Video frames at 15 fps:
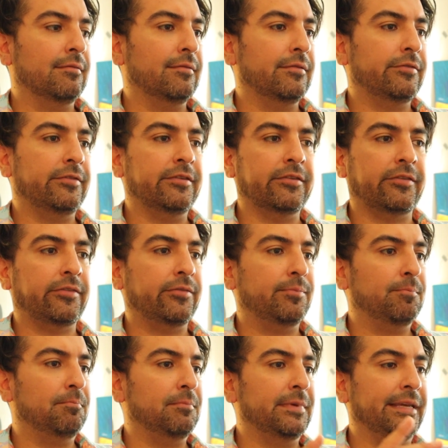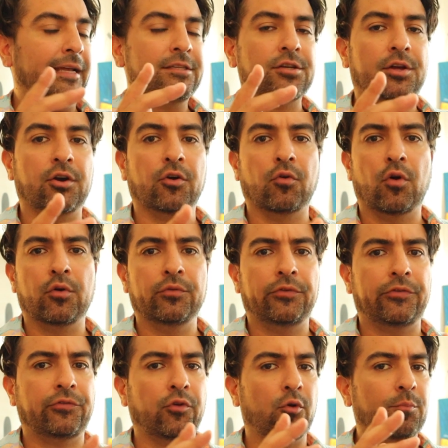she just gets on her own
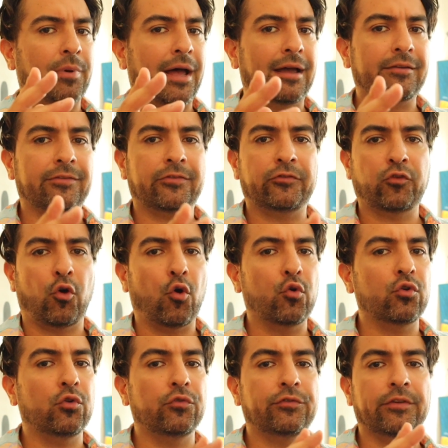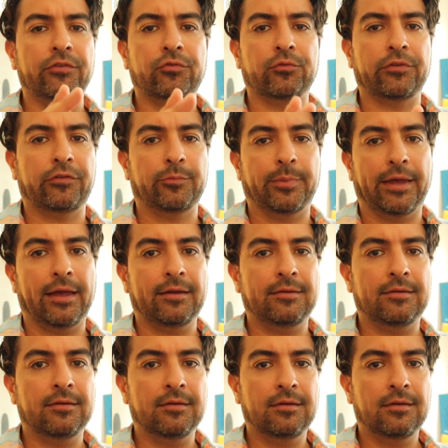soapbox, total disrespect,